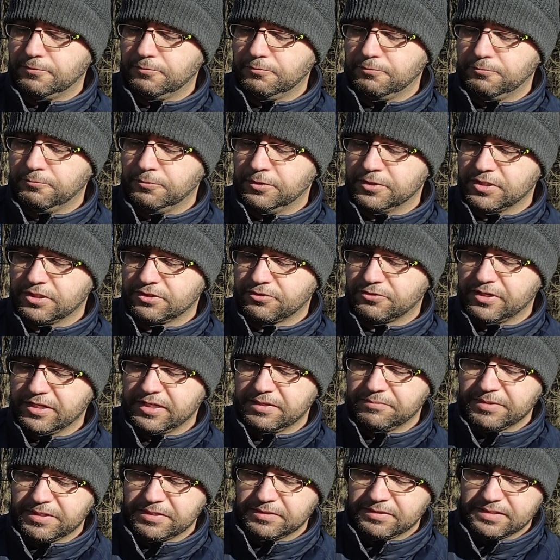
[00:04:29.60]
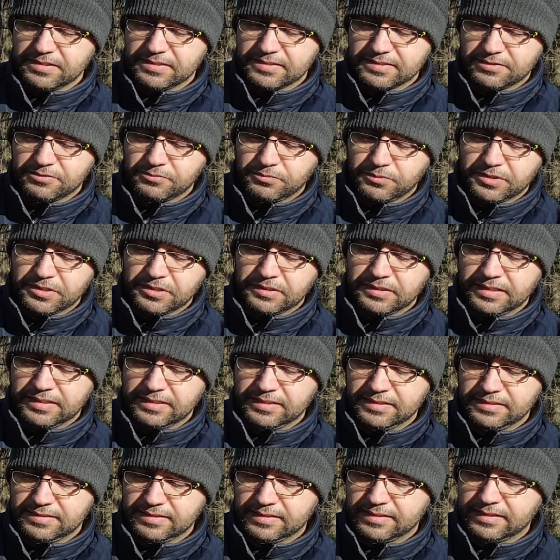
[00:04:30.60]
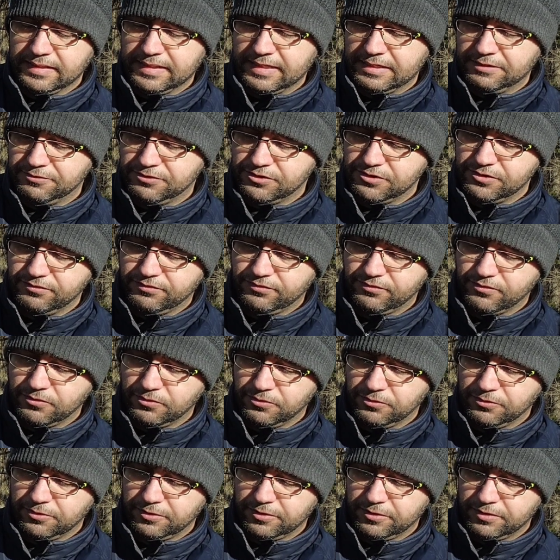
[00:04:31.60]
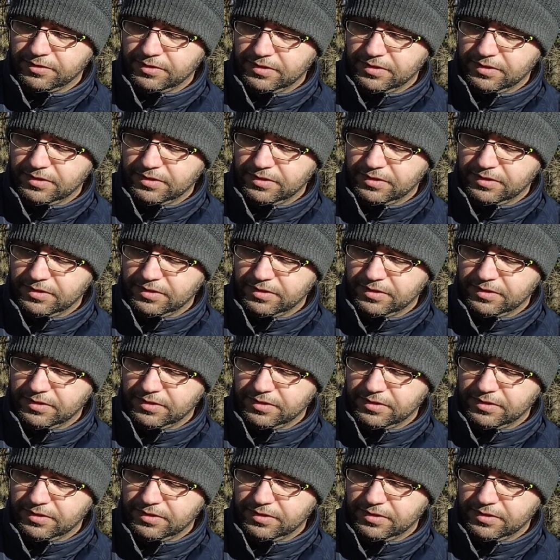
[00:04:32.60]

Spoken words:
What's great about these as well is it allows you for